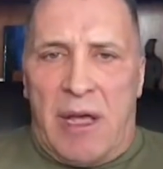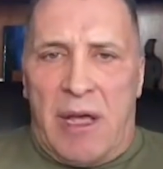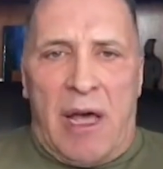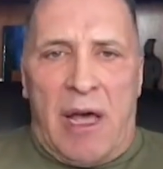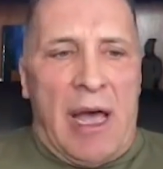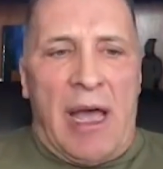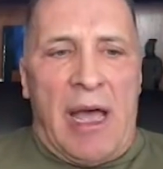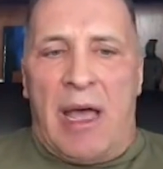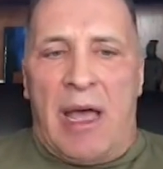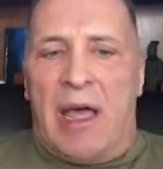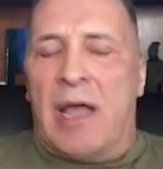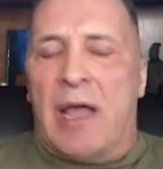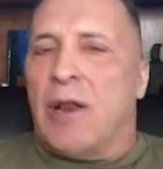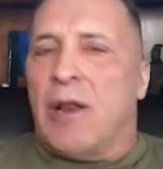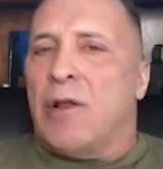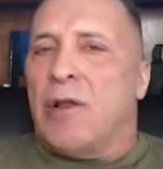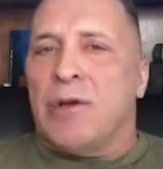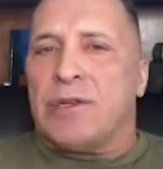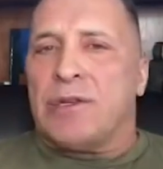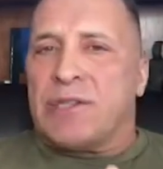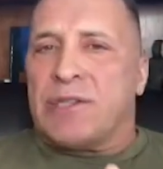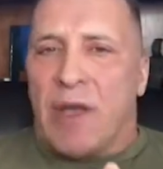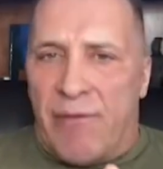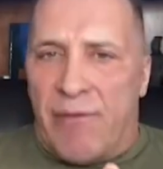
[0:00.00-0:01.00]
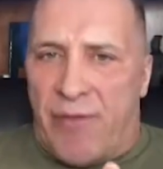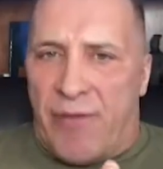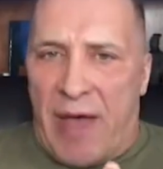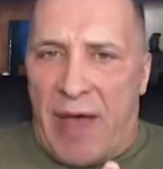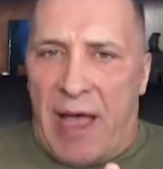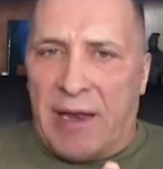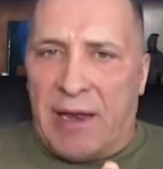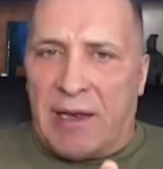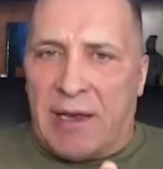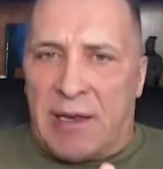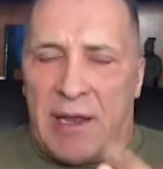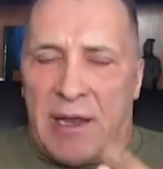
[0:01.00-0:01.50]
uh, and lose some
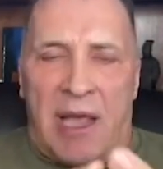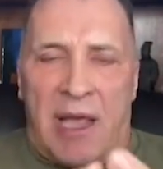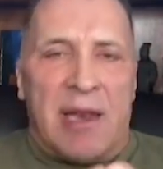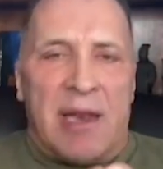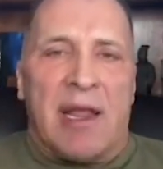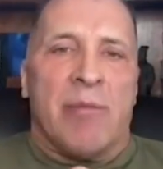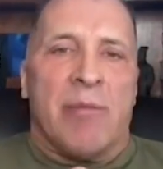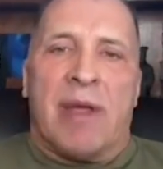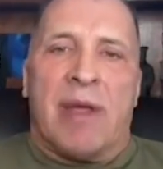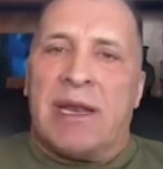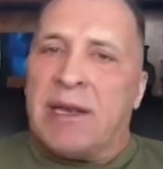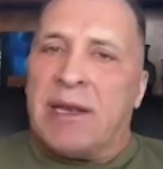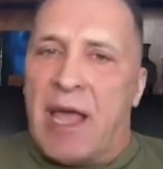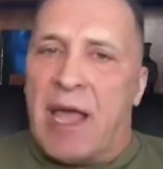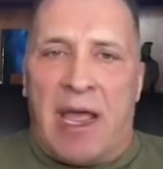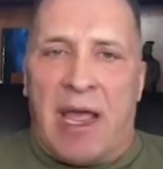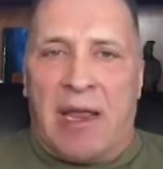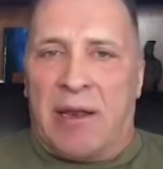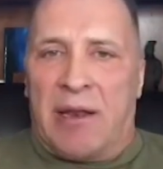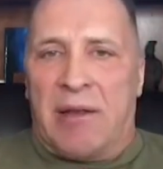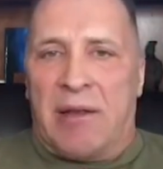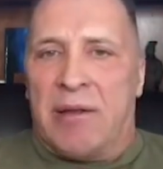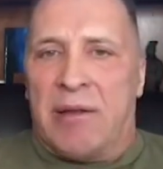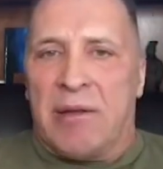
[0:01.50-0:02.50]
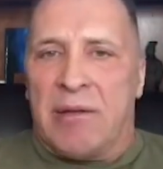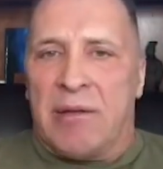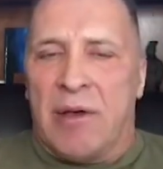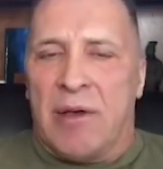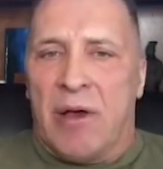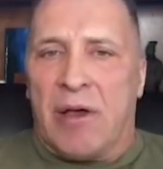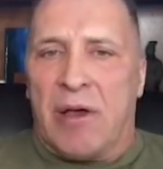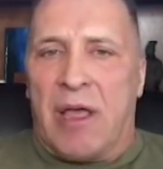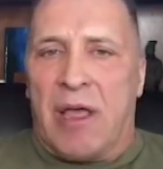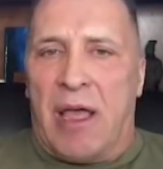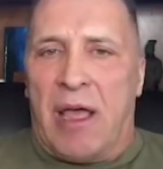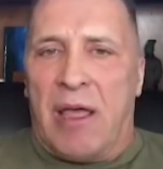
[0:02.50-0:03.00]
fat, and then maintain.
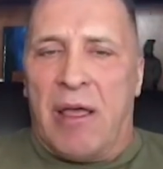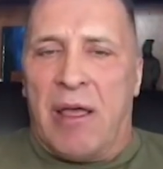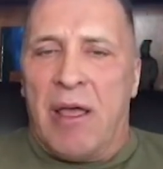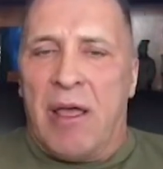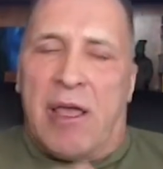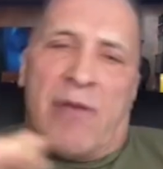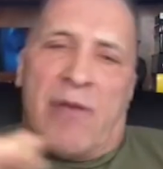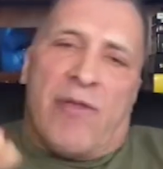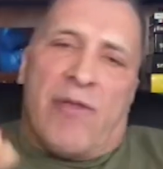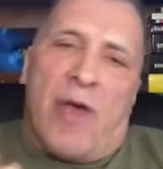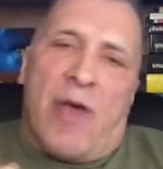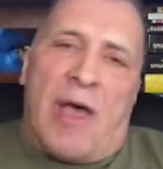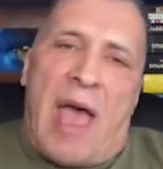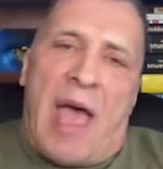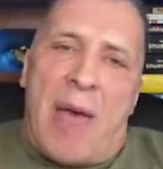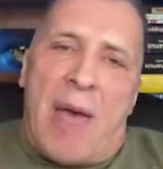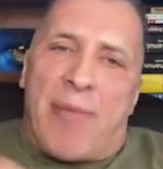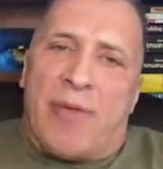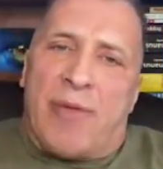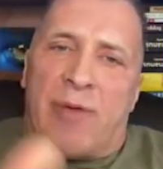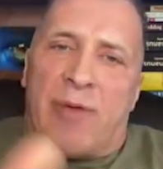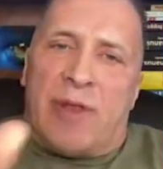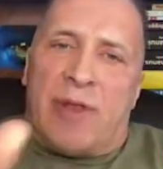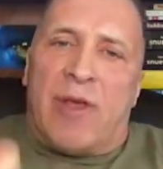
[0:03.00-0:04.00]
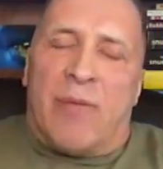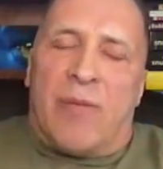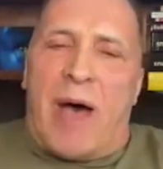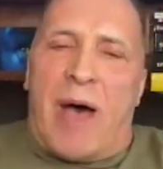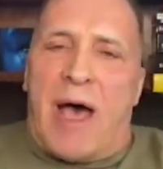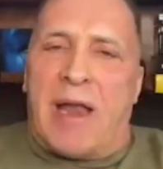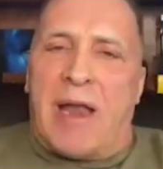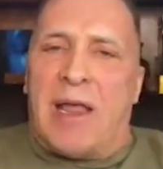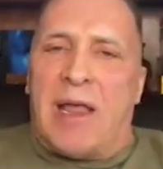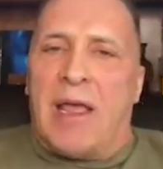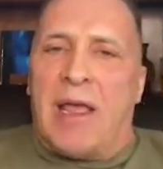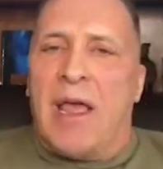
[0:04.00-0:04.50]
Okay, if you're happy with your
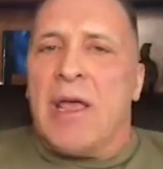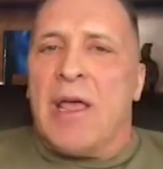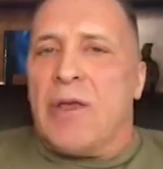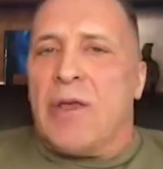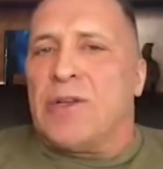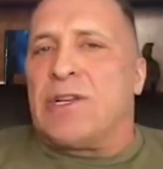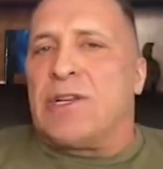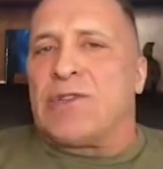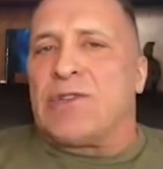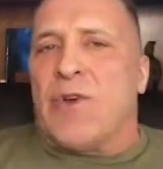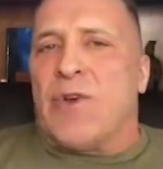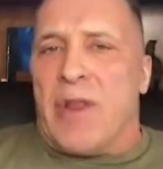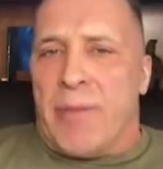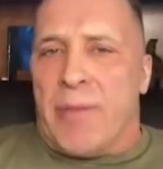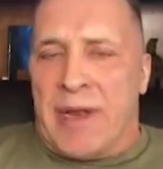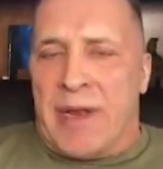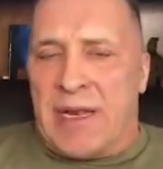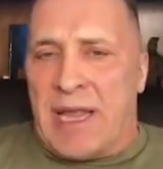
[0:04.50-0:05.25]
body, you just want to